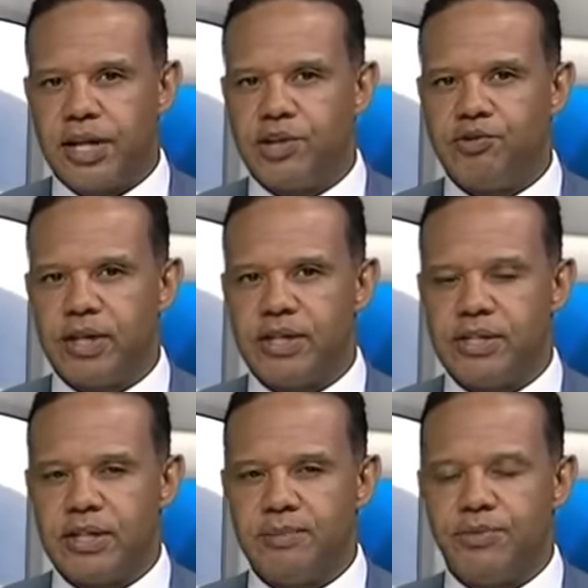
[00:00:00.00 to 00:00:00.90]
the country,
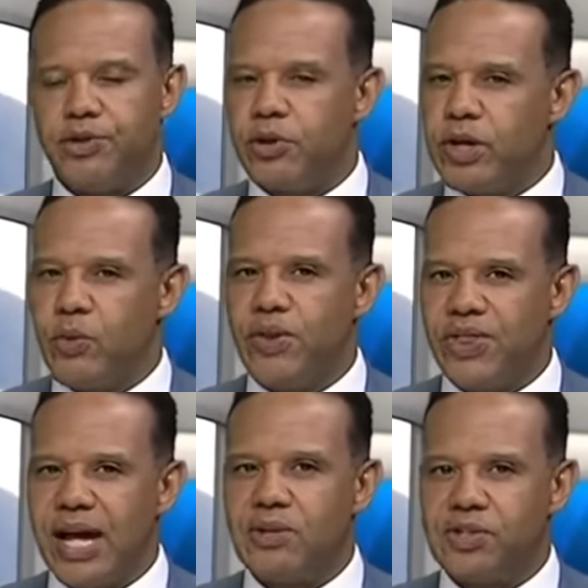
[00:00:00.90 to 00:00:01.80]
some
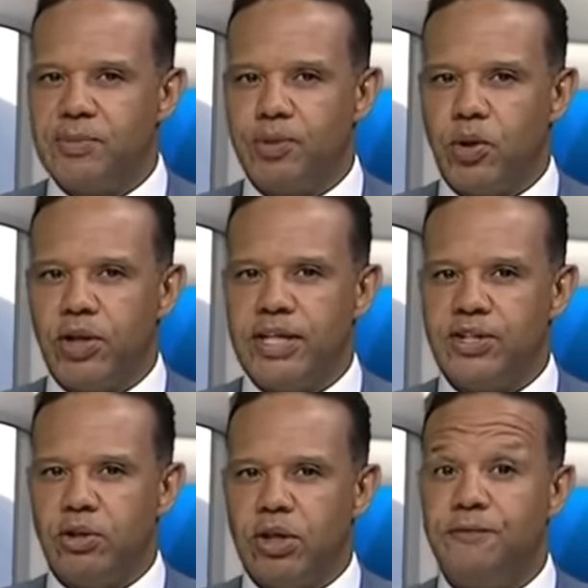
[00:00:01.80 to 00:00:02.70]
31,000 employees
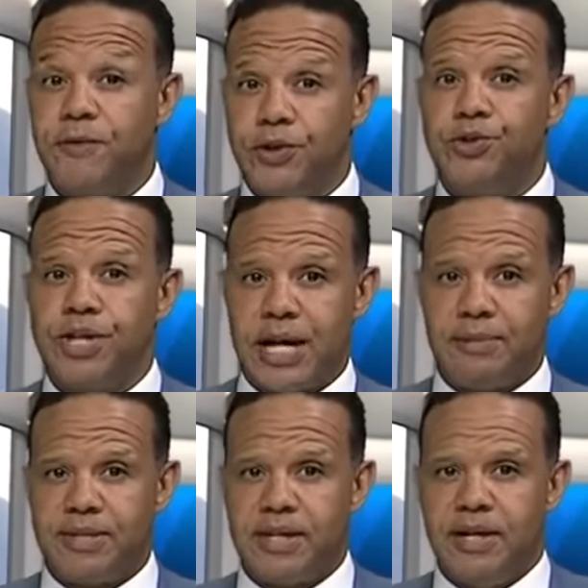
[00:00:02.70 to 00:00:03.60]
are looking for new
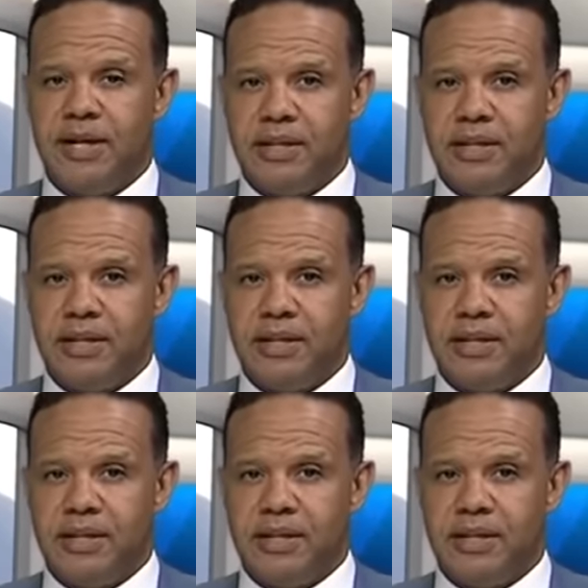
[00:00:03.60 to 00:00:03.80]
jobs.